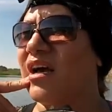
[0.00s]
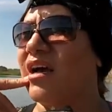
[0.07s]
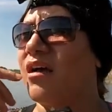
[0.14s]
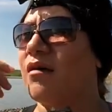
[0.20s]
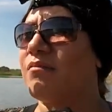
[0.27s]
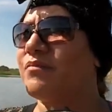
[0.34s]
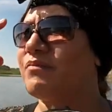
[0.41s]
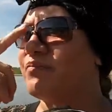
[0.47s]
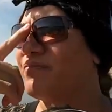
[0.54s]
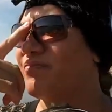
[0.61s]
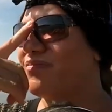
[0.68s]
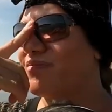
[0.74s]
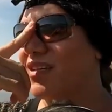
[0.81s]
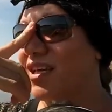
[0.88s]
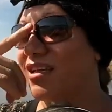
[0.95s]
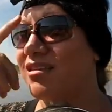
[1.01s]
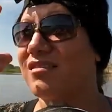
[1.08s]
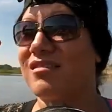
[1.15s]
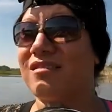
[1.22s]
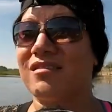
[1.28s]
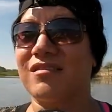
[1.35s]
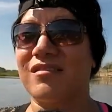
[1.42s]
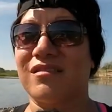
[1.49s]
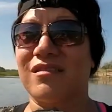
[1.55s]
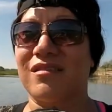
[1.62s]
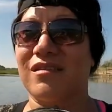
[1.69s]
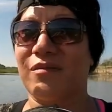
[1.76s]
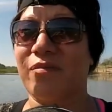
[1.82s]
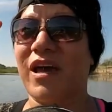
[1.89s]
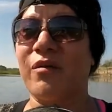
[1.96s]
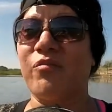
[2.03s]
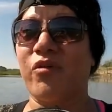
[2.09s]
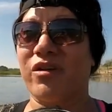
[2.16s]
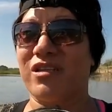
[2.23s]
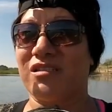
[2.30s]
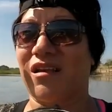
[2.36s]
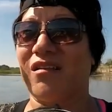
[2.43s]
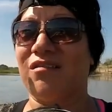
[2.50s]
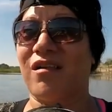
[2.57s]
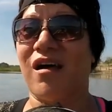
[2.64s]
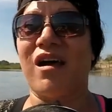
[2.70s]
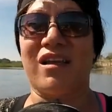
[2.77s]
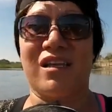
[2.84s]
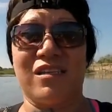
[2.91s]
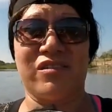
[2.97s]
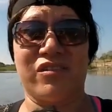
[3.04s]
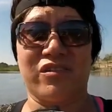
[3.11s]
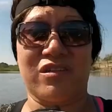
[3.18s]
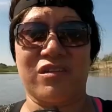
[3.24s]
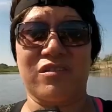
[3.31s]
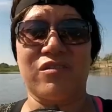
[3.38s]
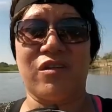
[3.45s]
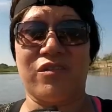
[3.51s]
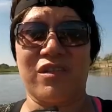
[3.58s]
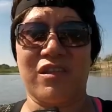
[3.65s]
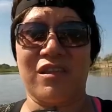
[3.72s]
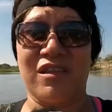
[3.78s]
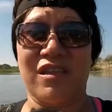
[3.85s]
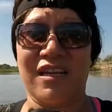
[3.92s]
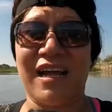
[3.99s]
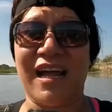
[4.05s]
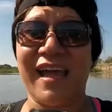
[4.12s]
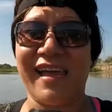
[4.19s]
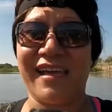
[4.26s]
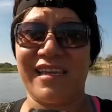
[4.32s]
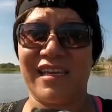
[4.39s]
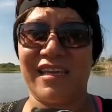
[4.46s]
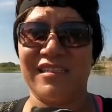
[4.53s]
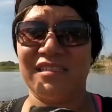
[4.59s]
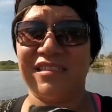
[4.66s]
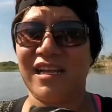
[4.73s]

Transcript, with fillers: Um, it's The paddleboard is a lot easier to control than the kayak is.